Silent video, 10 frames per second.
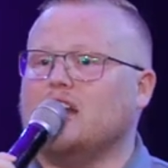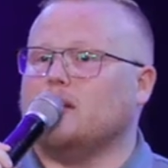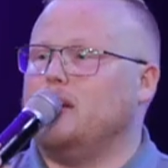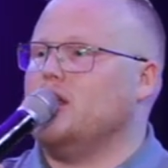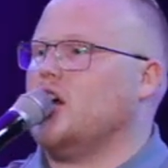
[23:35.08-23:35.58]
I
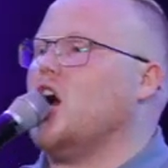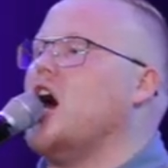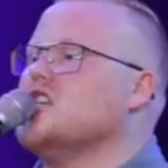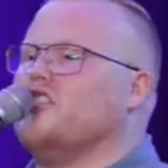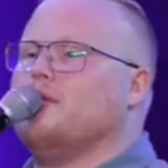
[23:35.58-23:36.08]
can be the
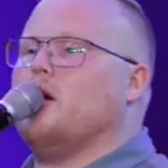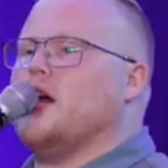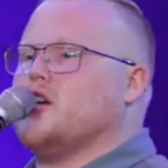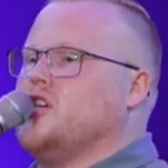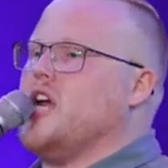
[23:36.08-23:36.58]
cause of my
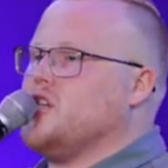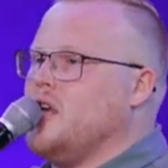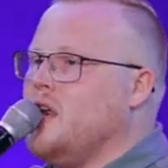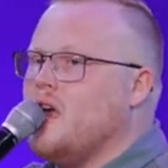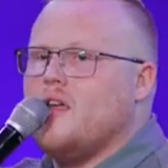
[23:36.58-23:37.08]

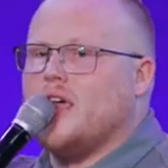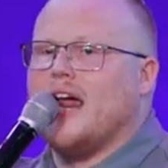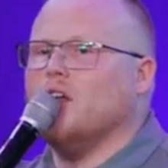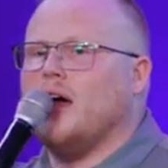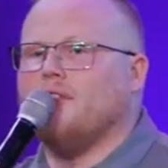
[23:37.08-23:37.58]
rejection,
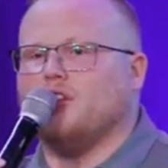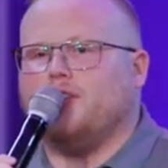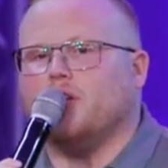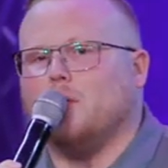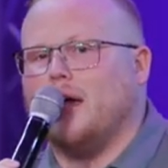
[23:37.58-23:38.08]
then I don't have
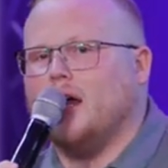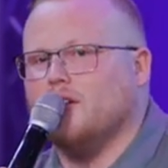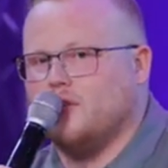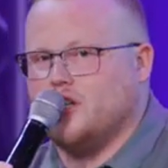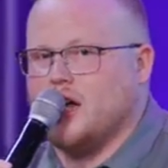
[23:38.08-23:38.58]
to feel the
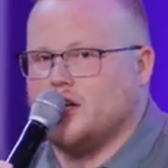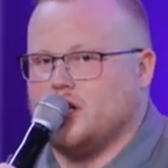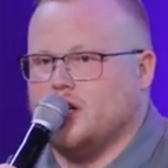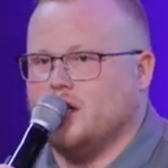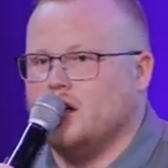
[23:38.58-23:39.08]
pain of
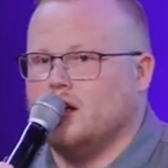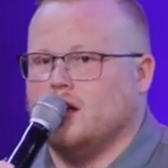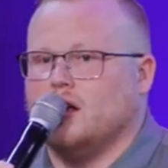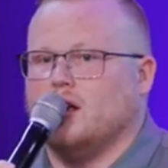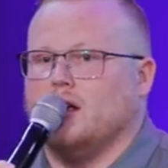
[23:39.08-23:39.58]
rejection.
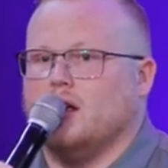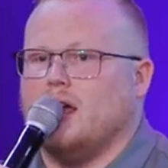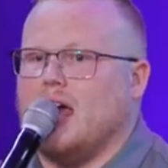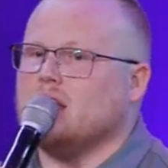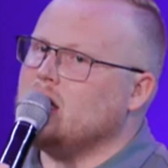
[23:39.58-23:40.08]

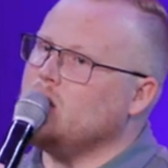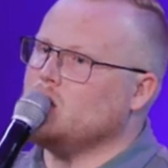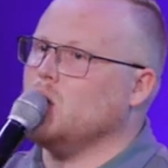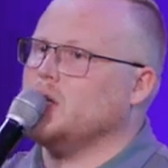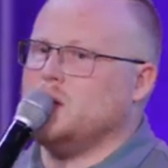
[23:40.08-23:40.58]
At ten
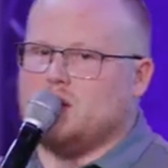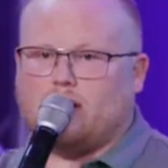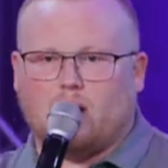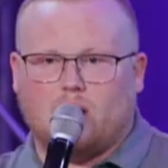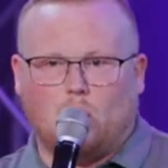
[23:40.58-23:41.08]
years old, he
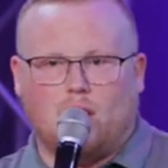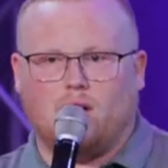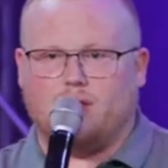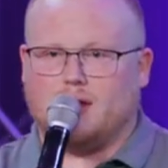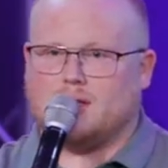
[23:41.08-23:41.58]
was very
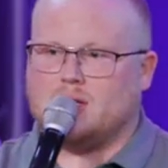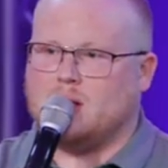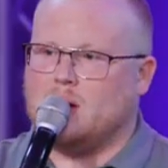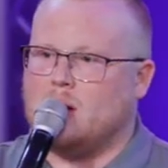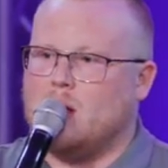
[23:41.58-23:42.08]
aware of
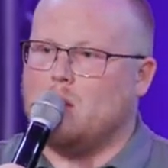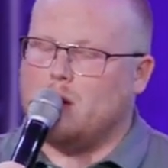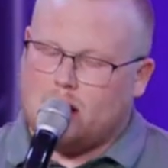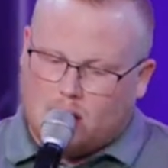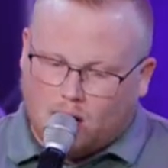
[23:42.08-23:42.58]
this.
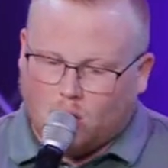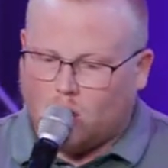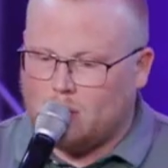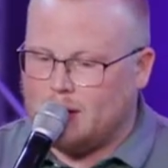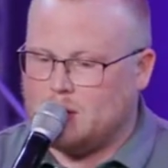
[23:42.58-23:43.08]
But in our
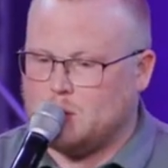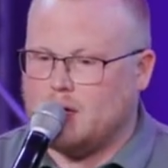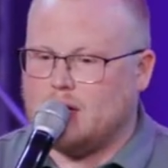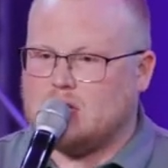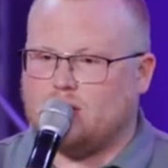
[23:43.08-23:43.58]
home, he was
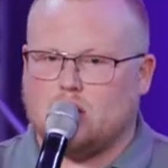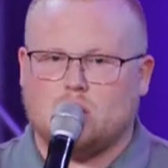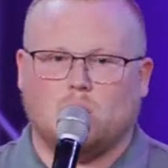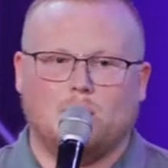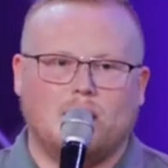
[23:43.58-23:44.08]
with us for
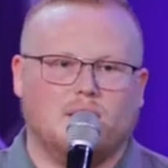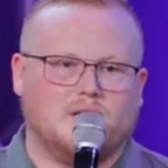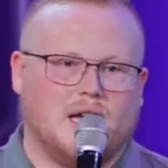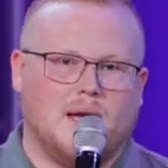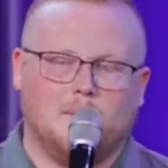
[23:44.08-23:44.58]
a short amount
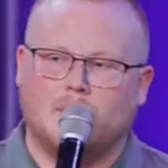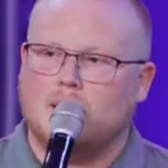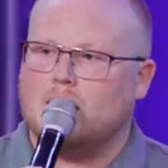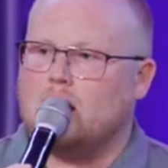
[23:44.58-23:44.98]
of time.